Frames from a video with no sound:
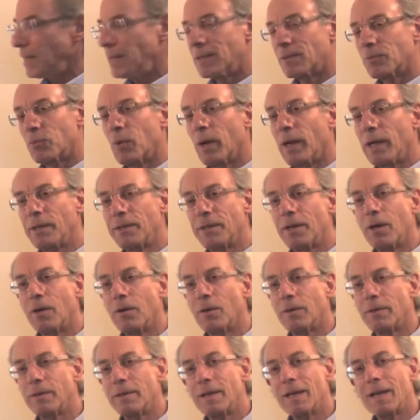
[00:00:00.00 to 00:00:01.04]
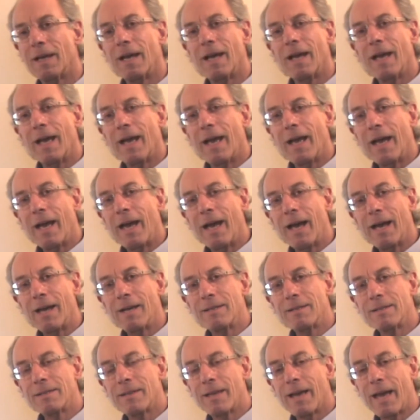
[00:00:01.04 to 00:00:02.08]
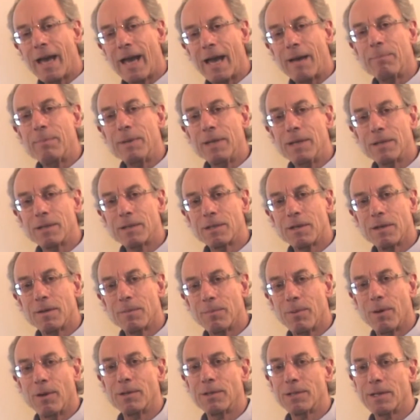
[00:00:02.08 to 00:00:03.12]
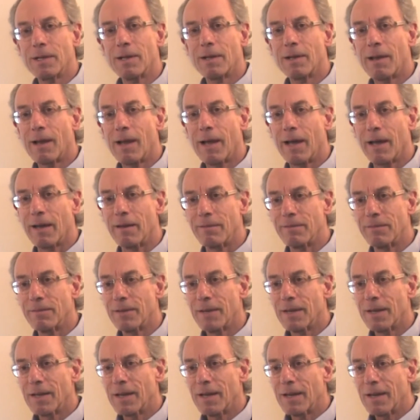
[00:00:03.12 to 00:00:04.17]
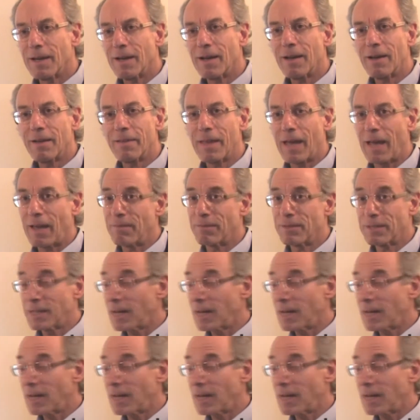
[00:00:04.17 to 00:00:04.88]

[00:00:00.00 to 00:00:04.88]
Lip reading: he's well known as the happiest person alive. They have